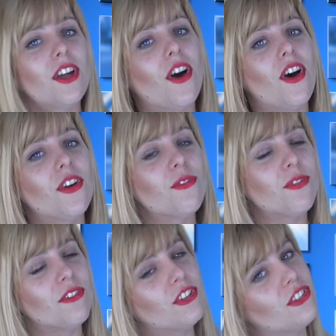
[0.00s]
on all your
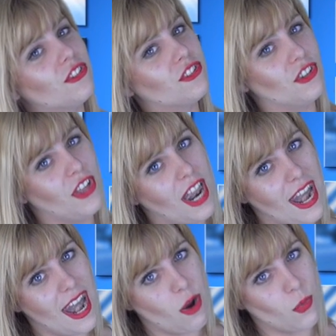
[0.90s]
favorite social
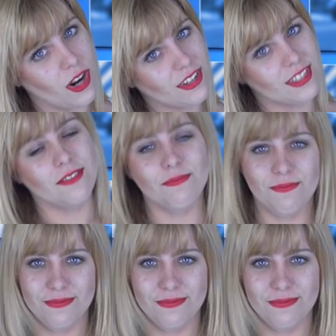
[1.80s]
networks.